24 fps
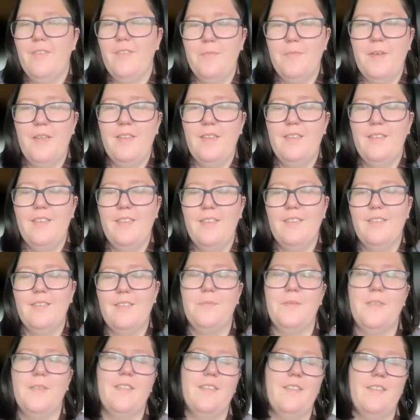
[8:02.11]
on politics
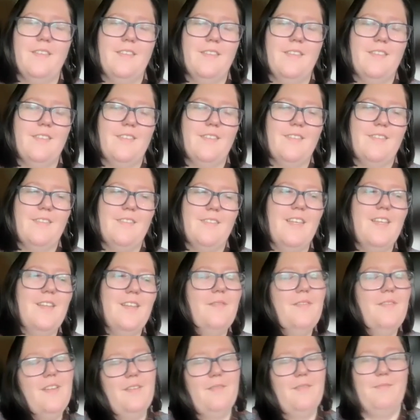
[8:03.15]
because
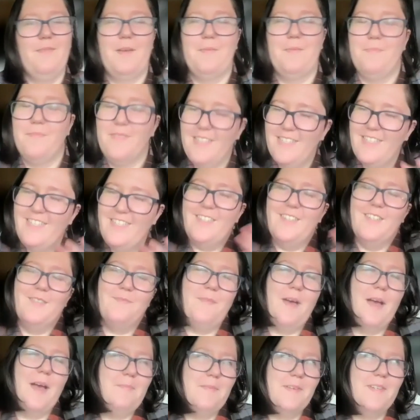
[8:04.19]
in my this is just
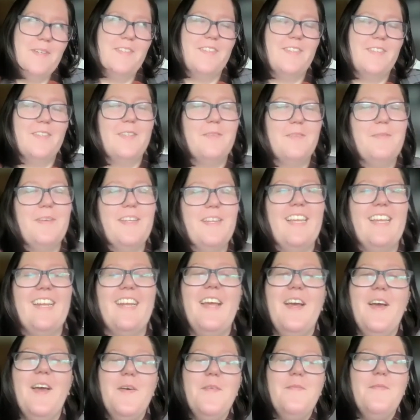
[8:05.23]
my personal opinion,
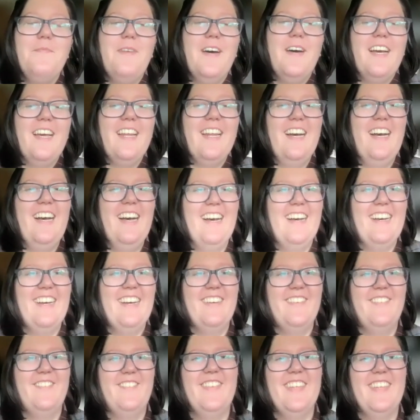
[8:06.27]
but
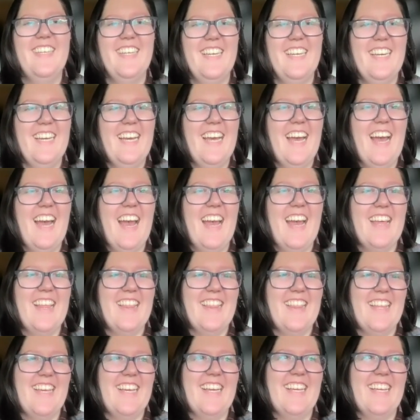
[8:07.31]
I
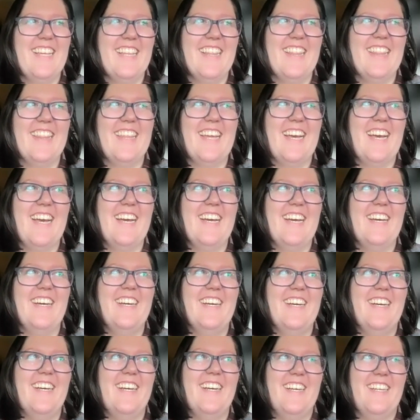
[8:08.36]
think that
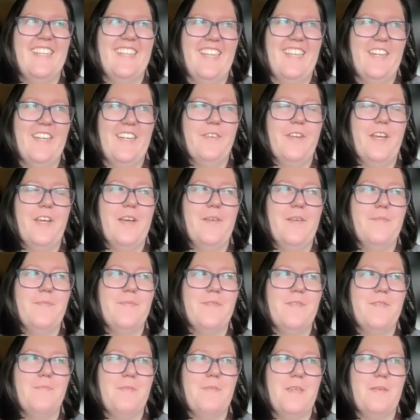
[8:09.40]
a lot of
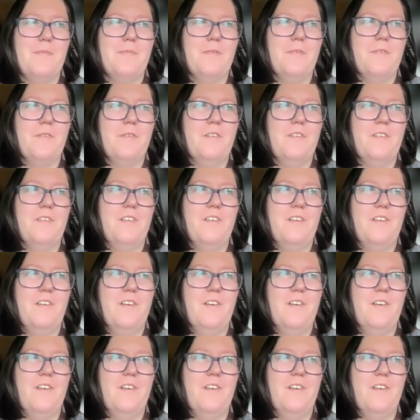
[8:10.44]
times people